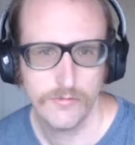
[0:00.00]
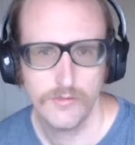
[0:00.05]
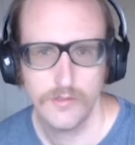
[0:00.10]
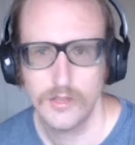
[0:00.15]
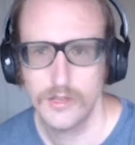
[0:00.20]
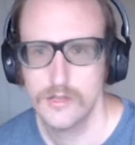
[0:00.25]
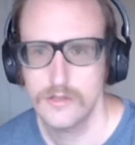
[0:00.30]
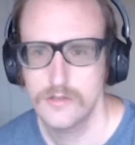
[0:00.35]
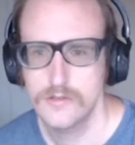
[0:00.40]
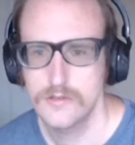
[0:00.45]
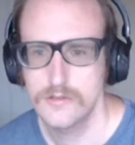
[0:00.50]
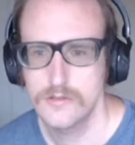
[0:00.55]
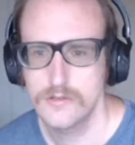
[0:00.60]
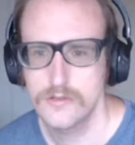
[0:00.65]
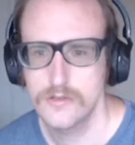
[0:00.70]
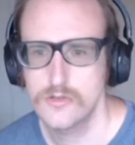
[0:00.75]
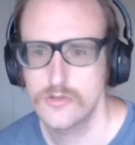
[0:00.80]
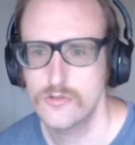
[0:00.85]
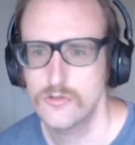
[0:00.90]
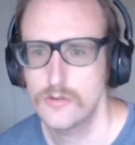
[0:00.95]
that
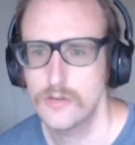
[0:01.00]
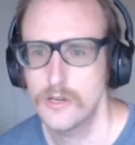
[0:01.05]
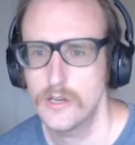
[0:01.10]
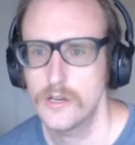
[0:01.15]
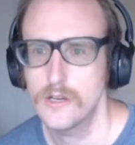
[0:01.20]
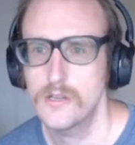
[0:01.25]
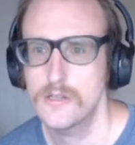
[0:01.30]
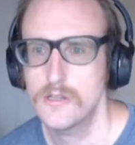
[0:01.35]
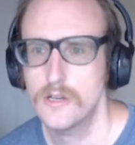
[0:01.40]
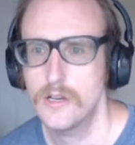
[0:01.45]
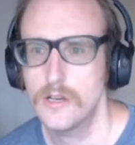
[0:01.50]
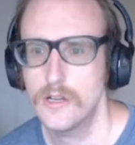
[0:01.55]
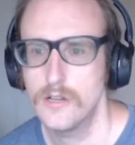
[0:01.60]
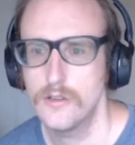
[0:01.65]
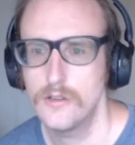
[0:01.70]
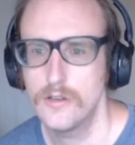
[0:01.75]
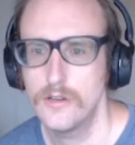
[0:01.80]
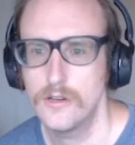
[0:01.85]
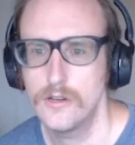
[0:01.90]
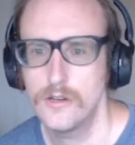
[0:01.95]
string is
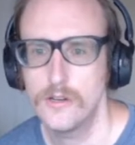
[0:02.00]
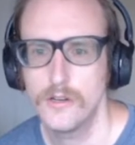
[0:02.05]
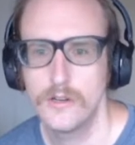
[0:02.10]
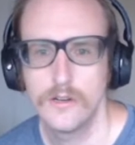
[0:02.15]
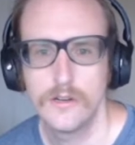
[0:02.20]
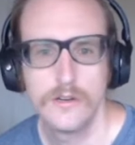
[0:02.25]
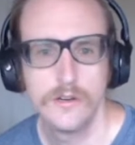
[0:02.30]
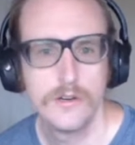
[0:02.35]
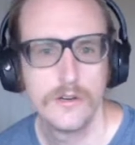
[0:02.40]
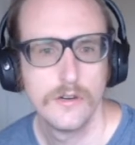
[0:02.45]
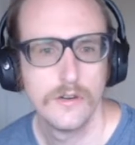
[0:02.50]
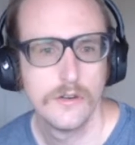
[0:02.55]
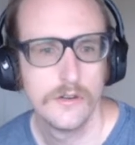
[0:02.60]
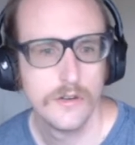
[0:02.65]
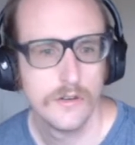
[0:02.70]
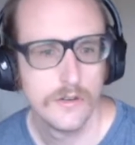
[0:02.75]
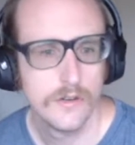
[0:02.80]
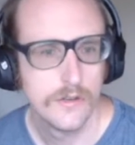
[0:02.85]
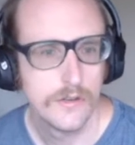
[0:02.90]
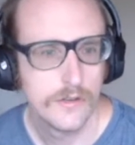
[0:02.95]
on there.
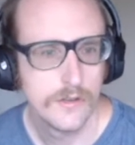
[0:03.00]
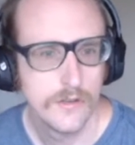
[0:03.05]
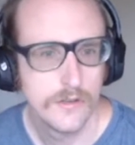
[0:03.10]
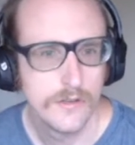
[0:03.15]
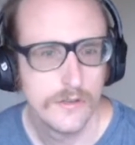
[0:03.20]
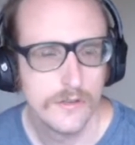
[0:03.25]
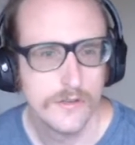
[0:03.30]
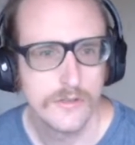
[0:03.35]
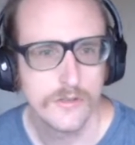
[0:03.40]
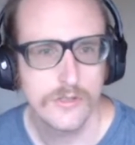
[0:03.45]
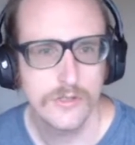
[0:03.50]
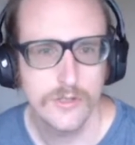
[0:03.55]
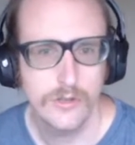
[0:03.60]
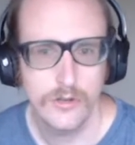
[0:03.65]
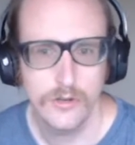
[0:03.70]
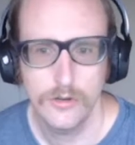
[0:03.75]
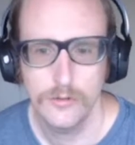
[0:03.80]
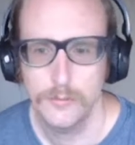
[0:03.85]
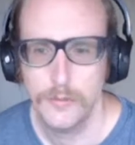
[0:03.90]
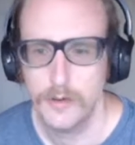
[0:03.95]

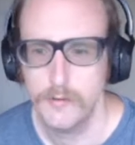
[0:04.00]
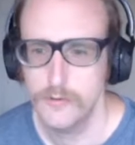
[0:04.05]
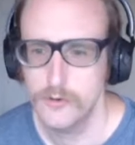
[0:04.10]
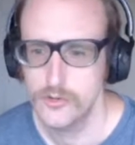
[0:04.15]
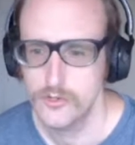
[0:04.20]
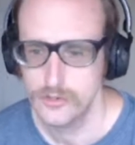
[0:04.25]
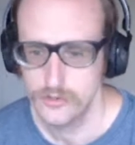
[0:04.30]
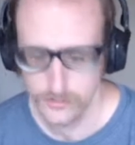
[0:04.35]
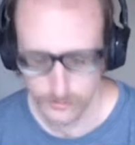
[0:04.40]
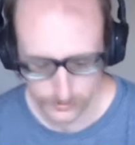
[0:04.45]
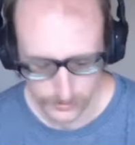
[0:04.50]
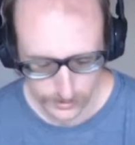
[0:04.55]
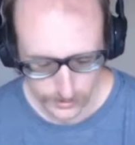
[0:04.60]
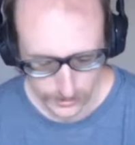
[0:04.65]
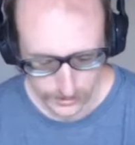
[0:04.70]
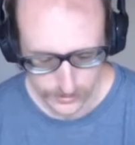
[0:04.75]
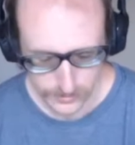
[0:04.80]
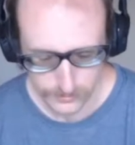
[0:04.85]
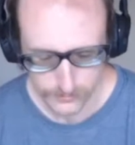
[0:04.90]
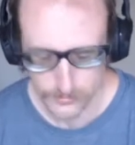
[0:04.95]
So my version of
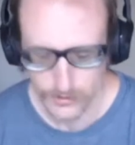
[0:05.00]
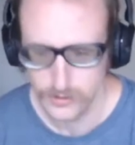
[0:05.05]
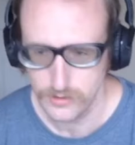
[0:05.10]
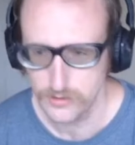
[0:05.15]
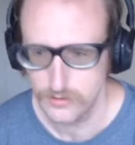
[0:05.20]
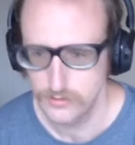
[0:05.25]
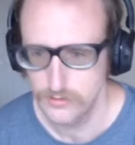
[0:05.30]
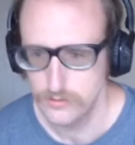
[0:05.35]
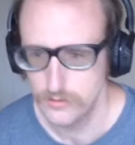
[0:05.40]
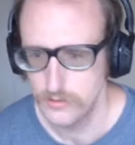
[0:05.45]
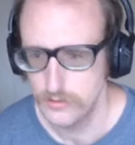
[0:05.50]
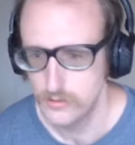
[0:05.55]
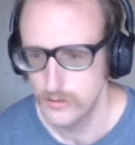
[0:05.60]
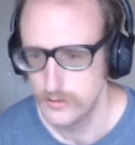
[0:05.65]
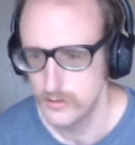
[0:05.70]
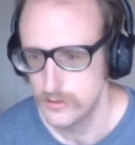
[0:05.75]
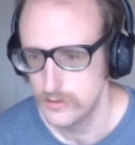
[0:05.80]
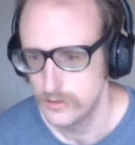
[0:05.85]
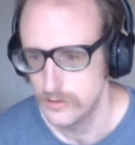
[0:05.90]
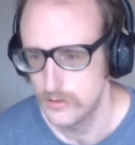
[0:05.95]
Linux, if I do
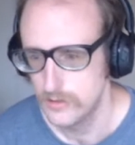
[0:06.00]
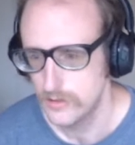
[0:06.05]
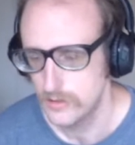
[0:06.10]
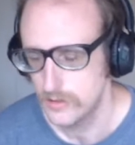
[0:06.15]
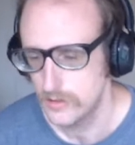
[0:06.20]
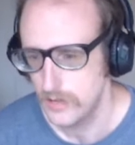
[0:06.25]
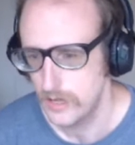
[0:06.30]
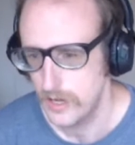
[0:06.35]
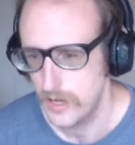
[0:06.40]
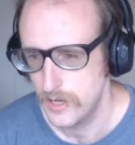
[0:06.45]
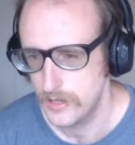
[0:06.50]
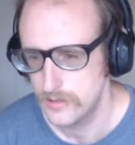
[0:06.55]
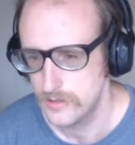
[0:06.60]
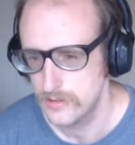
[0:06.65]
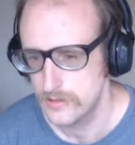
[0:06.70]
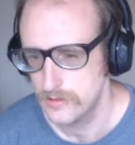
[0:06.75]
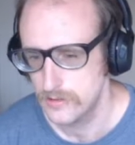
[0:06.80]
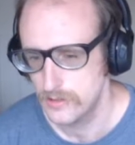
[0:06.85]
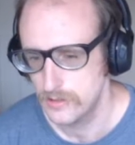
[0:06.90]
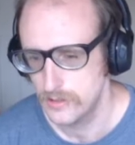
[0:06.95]

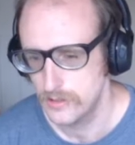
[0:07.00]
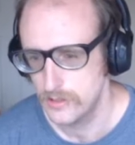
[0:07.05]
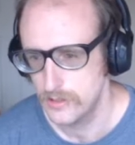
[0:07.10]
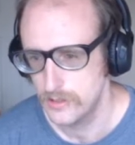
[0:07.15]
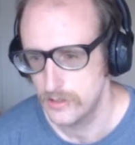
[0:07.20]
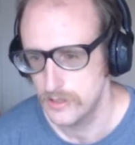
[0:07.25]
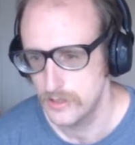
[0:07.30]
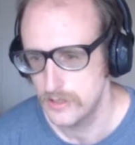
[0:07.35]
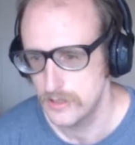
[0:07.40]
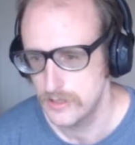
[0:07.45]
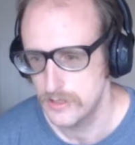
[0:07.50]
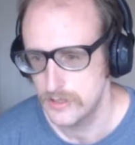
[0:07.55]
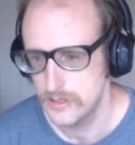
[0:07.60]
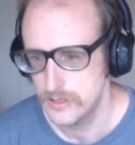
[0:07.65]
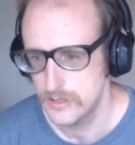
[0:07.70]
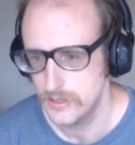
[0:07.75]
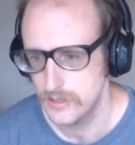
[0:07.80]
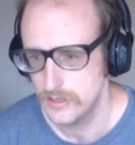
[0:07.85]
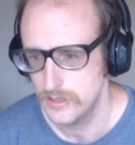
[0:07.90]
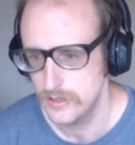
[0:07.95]
cat
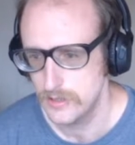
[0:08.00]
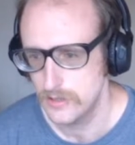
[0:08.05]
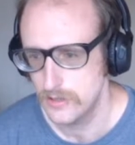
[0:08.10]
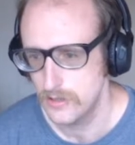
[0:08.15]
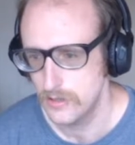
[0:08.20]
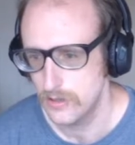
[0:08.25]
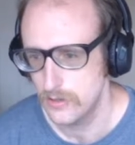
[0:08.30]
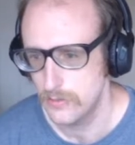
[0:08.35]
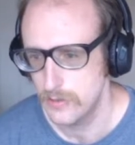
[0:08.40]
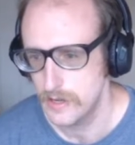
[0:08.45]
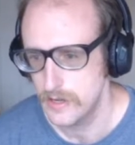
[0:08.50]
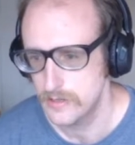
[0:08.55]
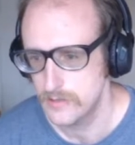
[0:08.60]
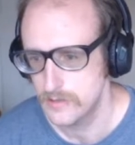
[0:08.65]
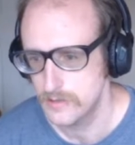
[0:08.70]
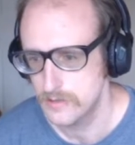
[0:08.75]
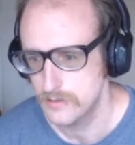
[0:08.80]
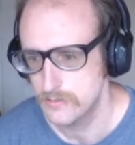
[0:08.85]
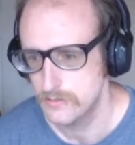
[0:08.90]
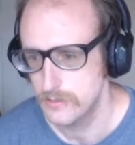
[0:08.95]
etc
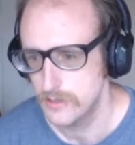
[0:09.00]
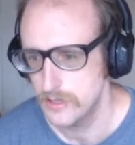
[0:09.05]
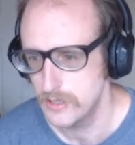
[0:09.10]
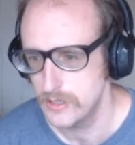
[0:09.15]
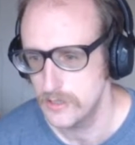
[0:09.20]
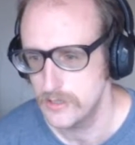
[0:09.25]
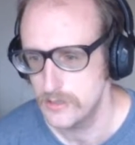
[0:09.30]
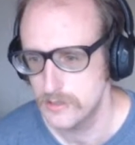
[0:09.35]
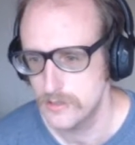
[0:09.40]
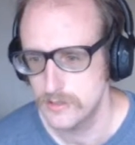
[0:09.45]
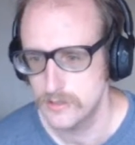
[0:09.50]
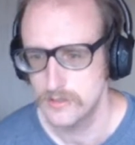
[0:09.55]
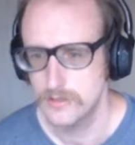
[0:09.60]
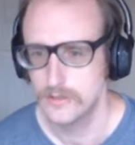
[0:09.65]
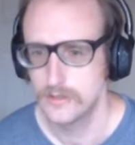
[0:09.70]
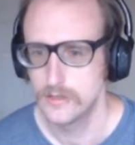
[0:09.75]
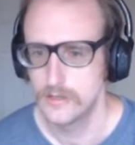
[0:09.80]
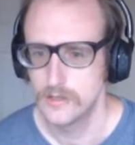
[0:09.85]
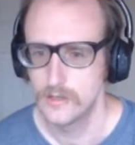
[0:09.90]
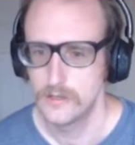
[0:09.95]
os release,
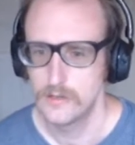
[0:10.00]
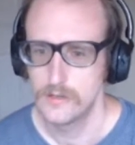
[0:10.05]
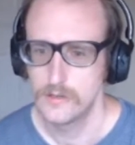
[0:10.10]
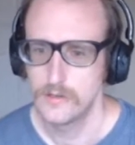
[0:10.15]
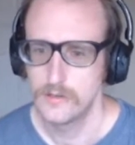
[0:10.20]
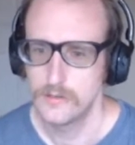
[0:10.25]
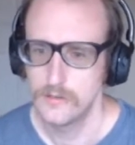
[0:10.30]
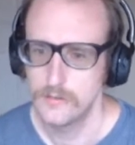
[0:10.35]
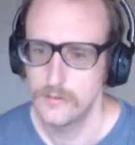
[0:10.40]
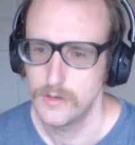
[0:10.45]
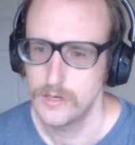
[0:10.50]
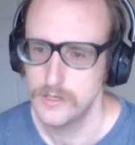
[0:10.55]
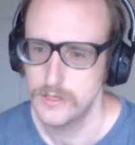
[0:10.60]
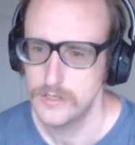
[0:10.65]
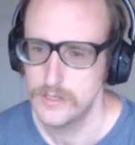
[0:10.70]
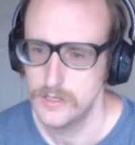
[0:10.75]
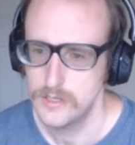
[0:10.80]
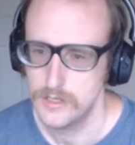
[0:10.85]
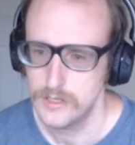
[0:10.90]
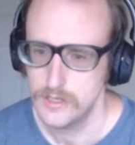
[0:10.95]
we can
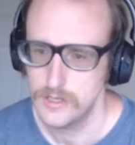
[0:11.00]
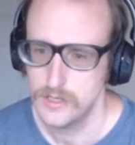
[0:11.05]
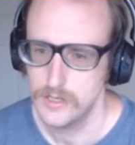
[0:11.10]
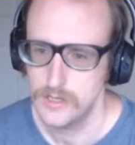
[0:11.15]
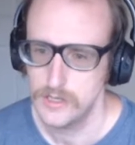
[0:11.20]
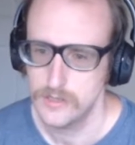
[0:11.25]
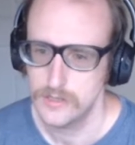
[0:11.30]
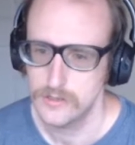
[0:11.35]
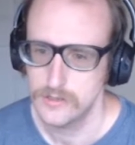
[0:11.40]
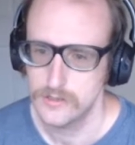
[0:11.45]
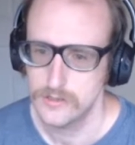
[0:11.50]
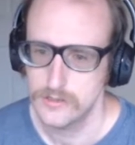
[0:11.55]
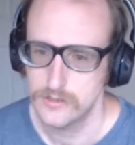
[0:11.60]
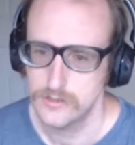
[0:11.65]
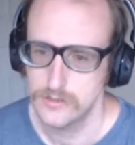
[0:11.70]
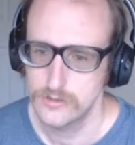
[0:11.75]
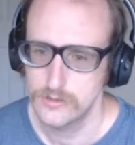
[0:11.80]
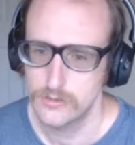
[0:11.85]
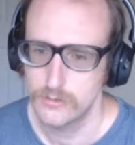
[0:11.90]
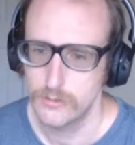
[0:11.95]
see
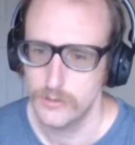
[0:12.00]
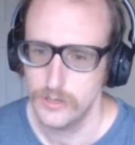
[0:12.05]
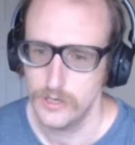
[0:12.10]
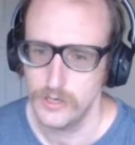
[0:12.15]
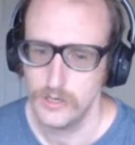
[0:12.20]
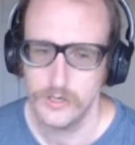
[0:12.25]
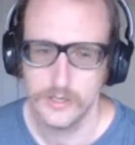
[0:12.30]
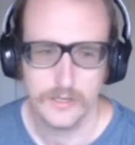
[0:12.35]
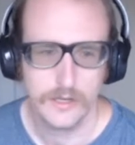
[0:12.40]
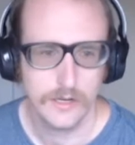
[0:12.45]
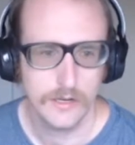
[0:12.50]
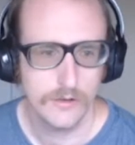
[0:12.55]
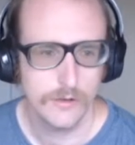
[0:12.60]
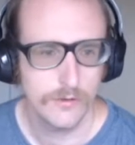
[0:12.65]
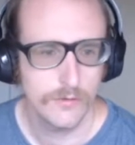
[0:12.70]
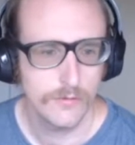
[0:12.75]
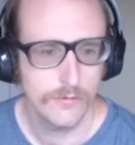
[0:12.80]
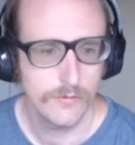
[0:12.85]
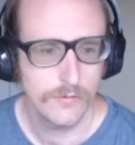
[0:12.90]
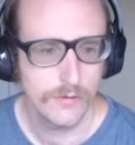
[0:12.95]
is
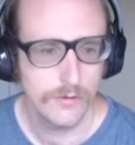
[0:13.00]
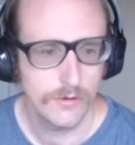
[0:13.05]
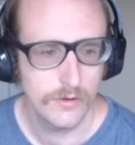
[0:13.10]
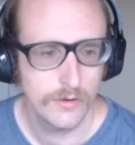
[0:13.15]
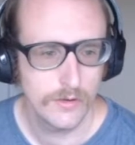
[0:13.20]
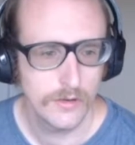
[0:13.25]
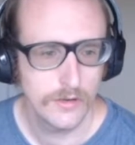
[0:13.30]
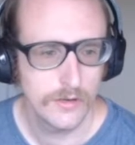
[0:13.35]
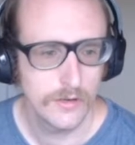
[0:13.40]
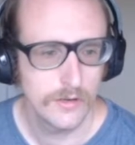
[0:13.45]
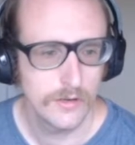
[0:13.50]
20.04.